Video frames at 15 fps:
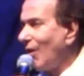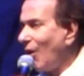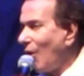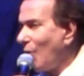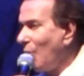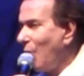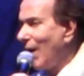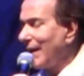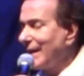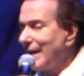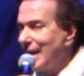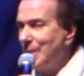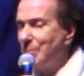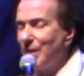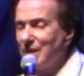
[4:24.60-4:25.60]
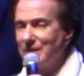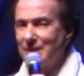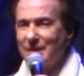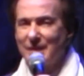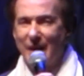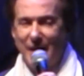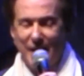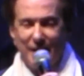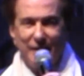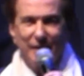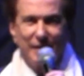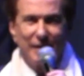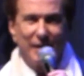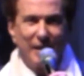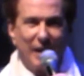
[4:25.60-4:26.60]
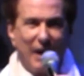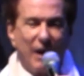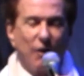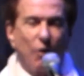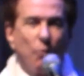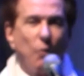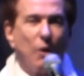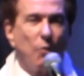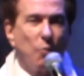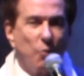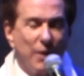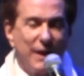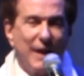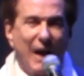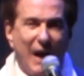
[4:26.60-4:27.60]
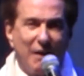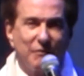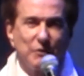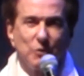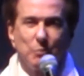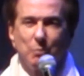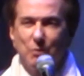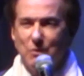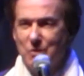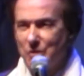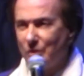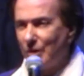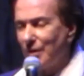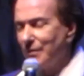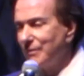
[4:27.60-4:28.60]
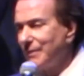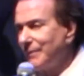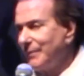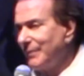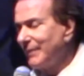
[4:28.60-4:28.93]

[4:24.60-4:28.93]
are what keep us sane and are what we have to preserve.